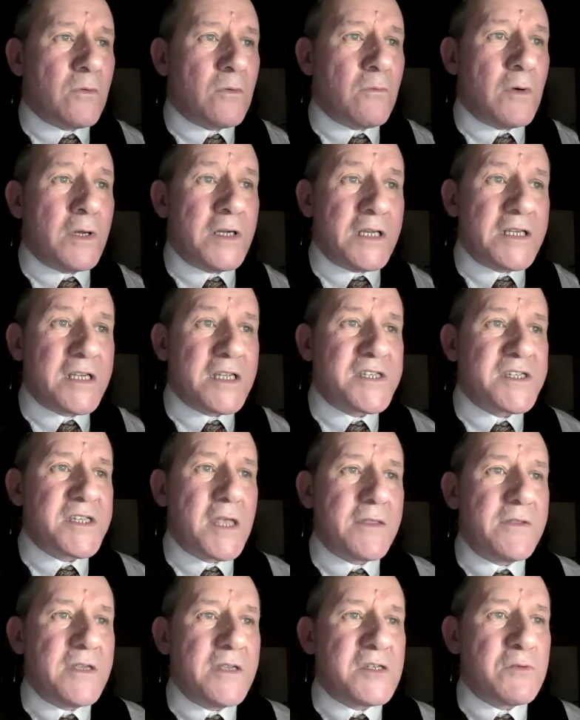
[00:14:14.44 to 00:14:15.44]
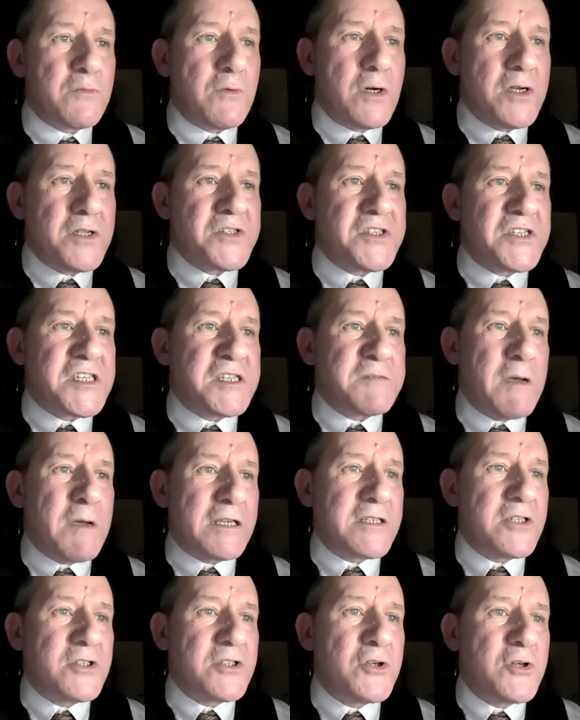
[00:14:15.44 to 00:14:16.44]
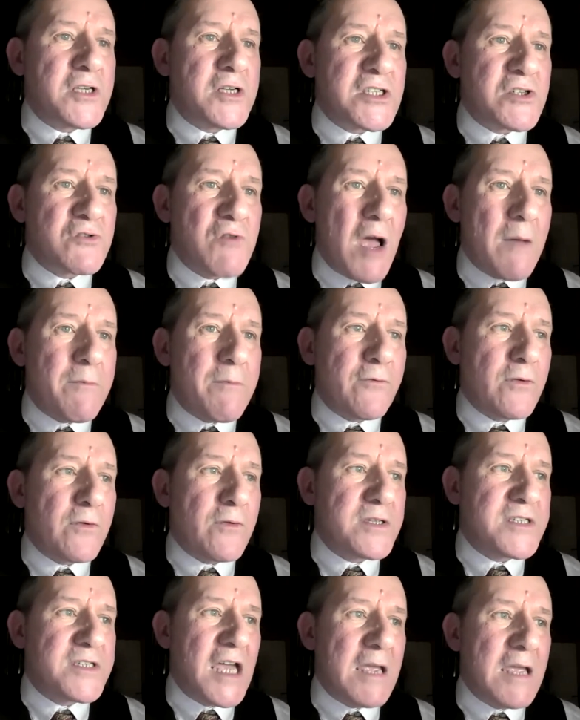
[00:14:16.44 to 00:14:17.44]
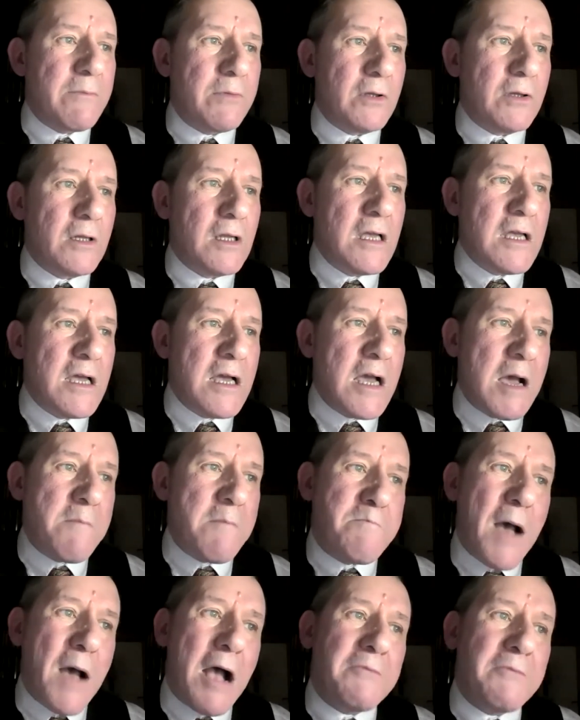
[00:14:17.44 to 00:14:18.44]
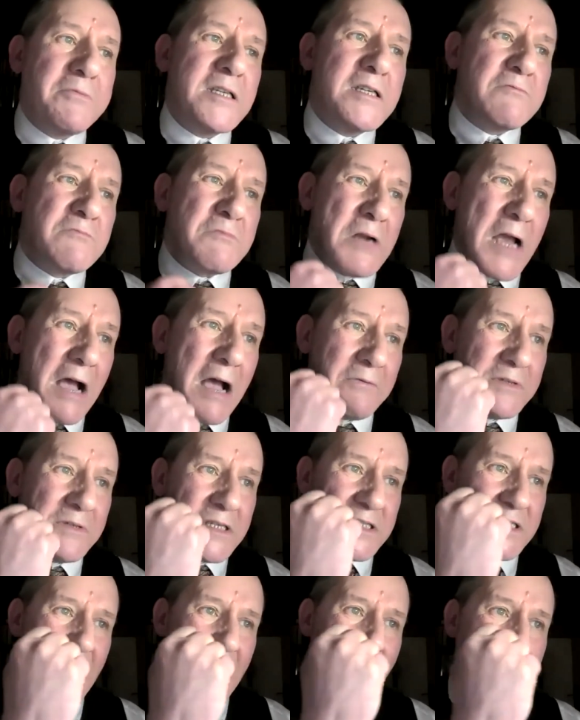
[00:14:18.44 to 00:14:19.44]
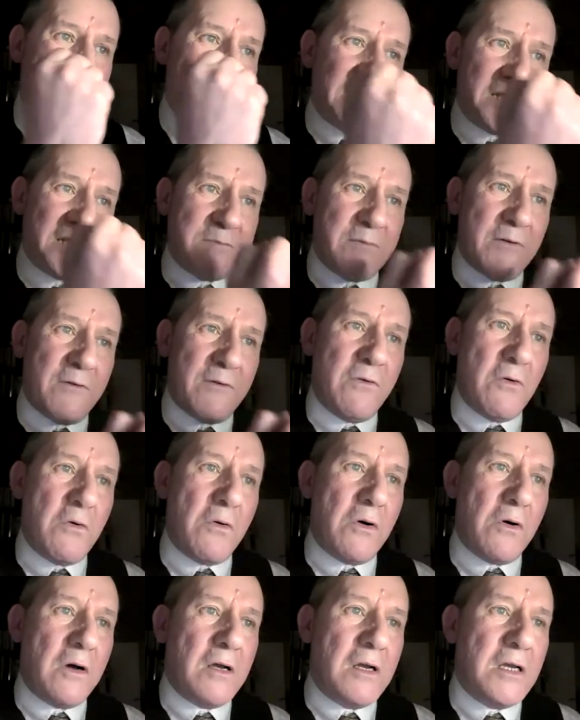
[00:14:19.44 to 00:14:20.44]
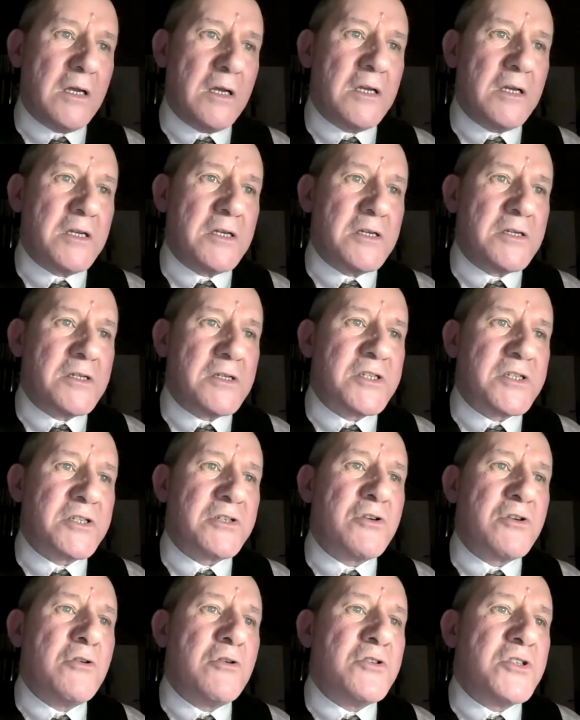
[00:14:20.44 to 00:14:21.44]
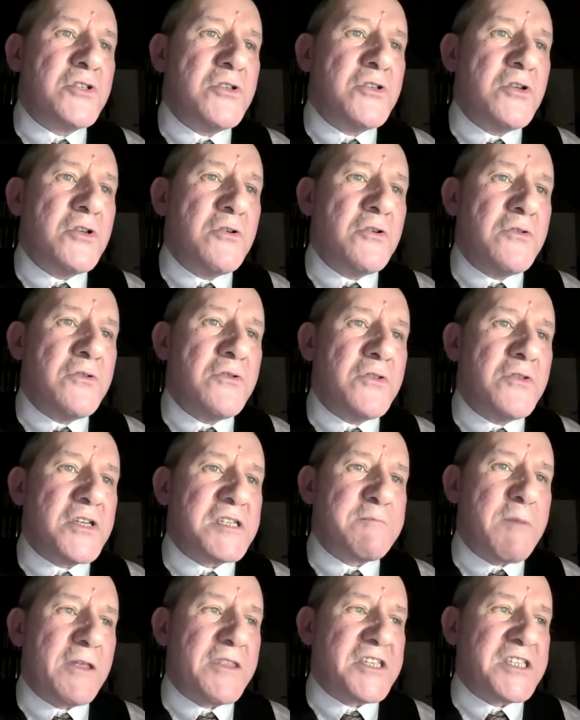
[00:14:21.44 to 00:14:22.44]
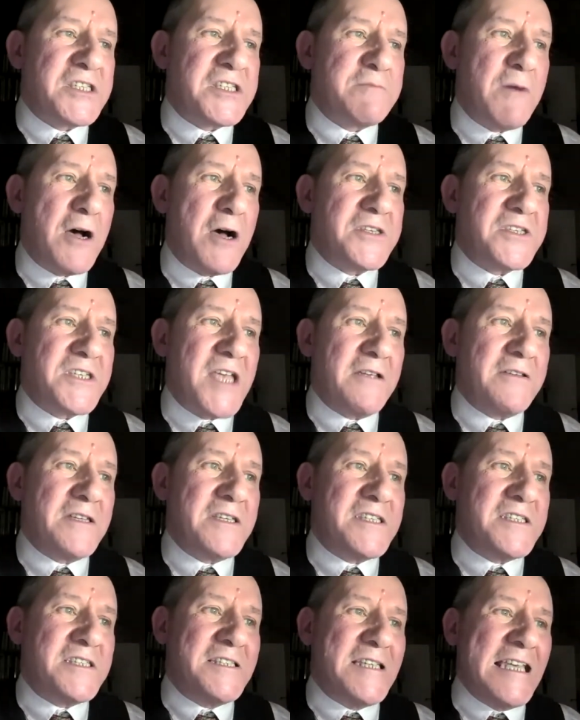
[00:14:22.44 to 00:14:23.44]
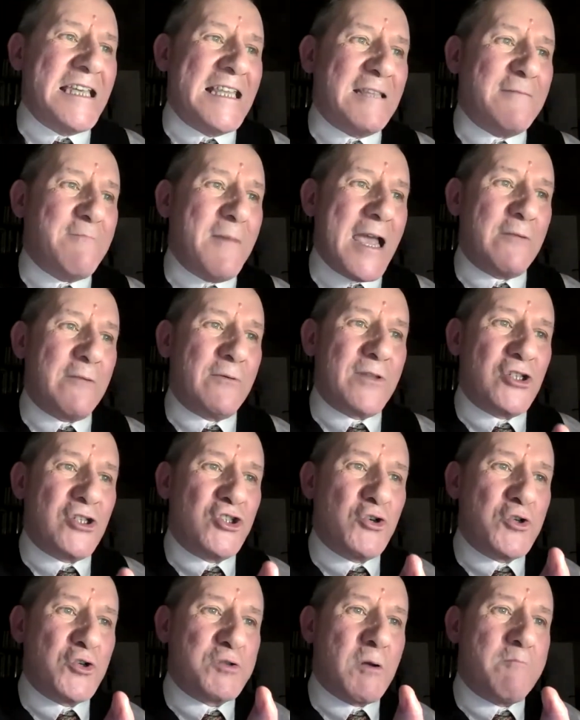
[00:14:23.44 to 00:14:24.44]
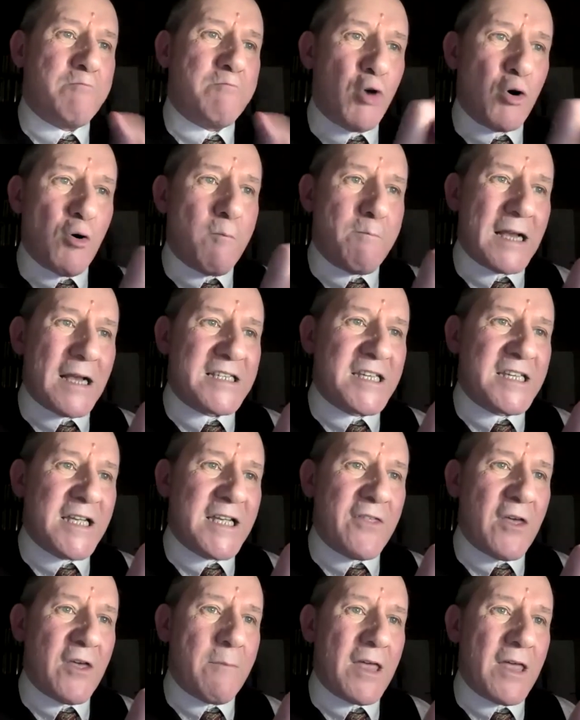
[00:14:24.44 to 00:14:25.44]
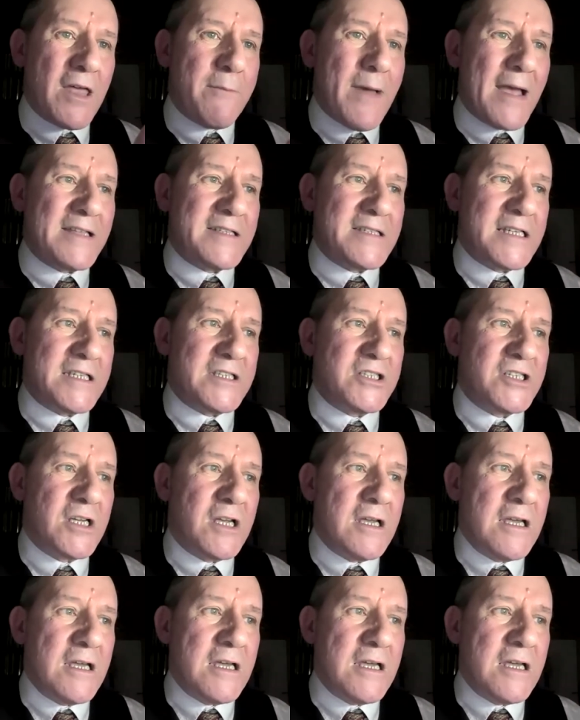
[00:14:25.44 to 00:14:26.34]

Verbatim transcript: When it had said these words, the spectre took its wrapper from the table and bound it round its head as before. Scrooge knew this by the smart sound its teeth made when the jaws were brought back together by the bandage.